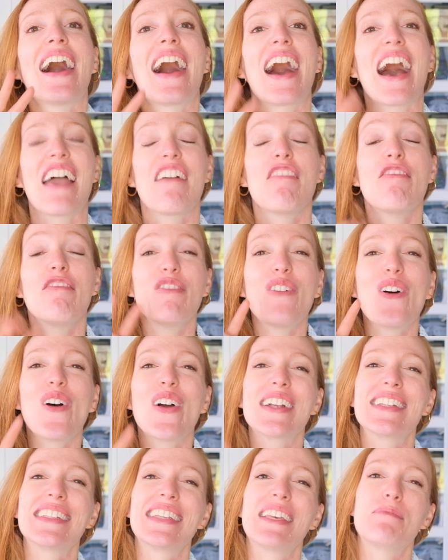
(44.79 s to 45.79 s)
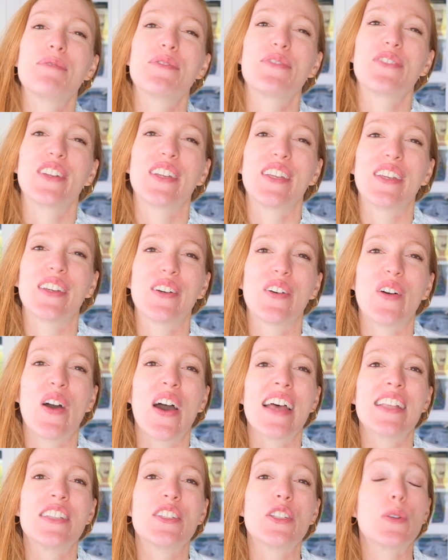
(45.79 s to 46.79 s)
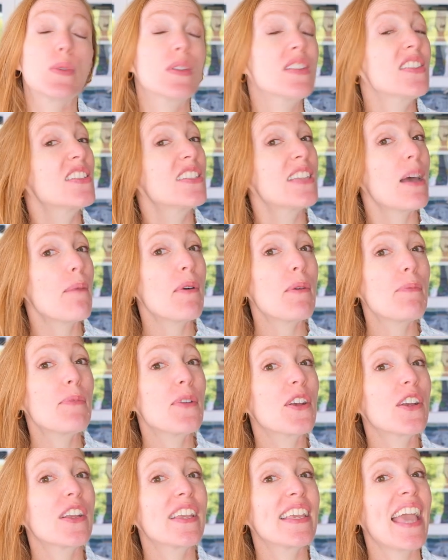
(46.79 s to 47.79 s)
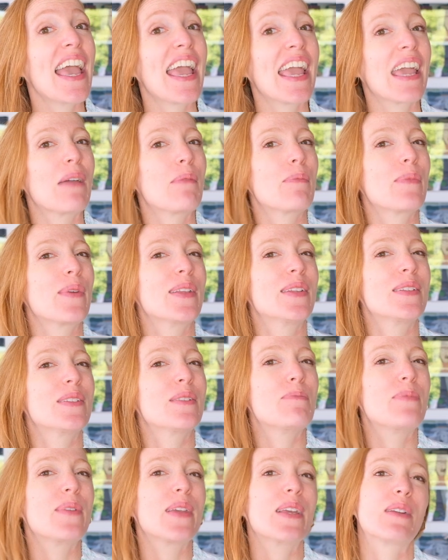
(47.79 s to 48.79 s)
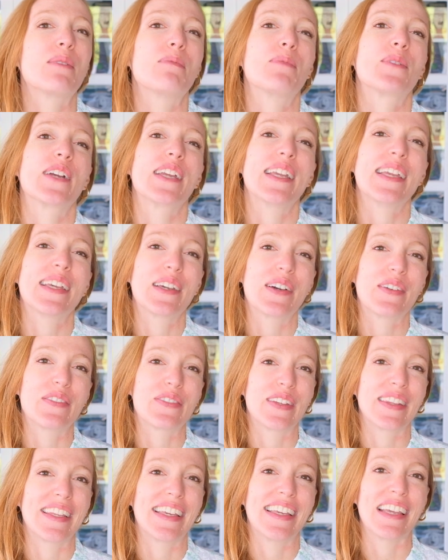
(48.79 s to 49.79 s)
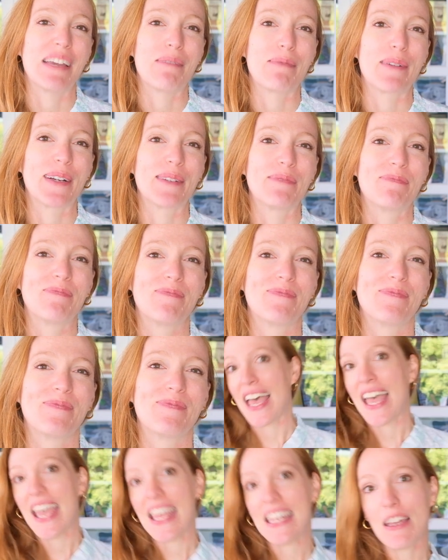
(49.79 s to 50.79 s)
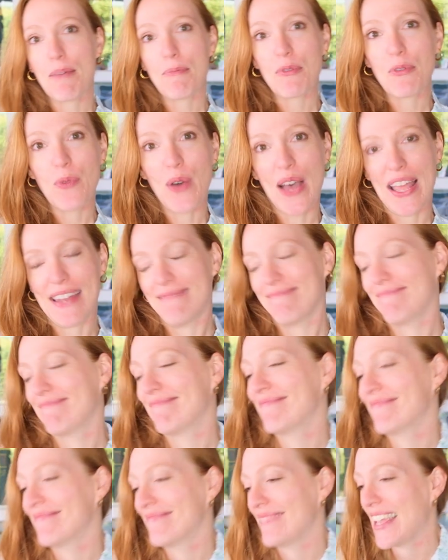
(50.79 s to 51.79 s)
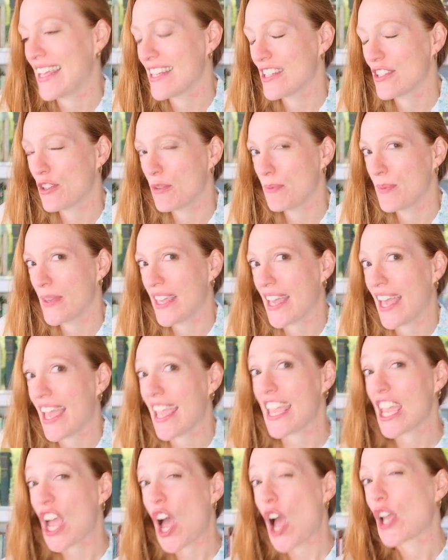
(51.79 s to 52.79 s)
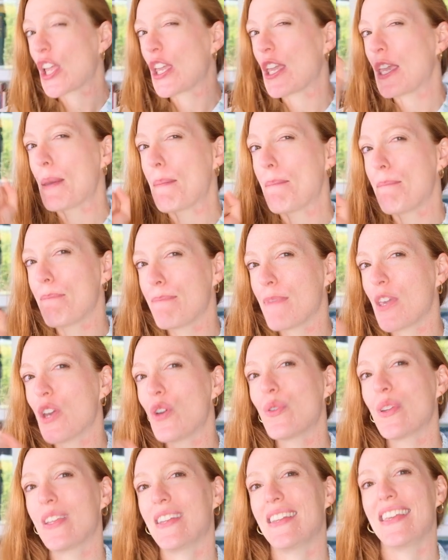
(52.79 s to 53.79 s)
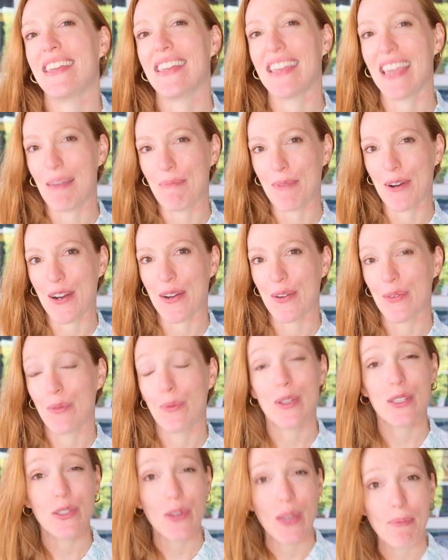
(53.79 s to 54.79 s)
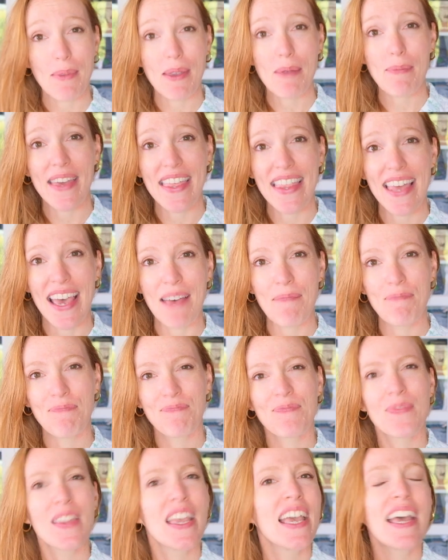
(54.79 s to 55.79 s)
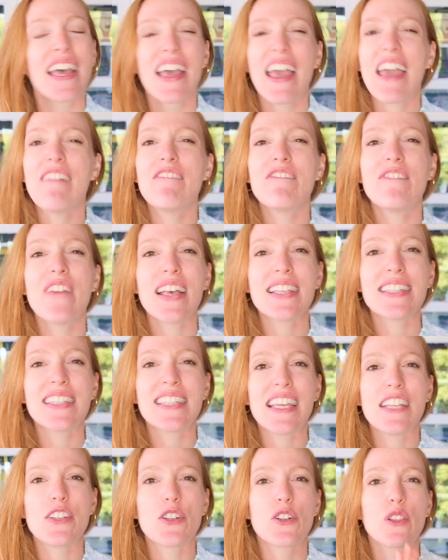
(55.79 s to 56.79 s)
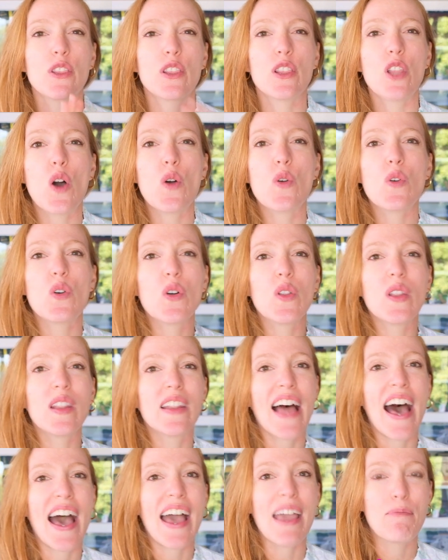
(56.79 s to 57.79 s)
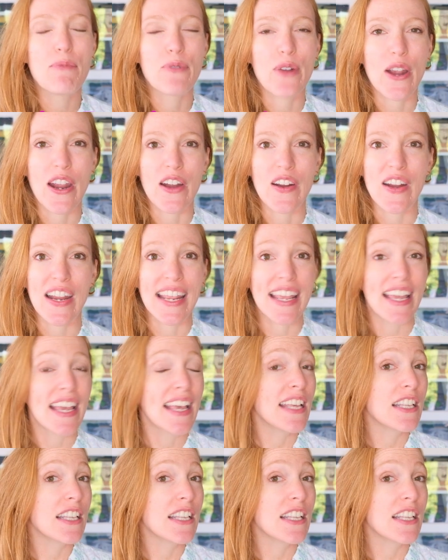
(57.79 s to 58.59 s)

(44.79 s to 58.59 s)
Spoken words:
I have 4 tips for you to step up your game to being a more eco-friendly gamer. And number 1 is to be a community gamer. What do I mean by that? Invest in your local library.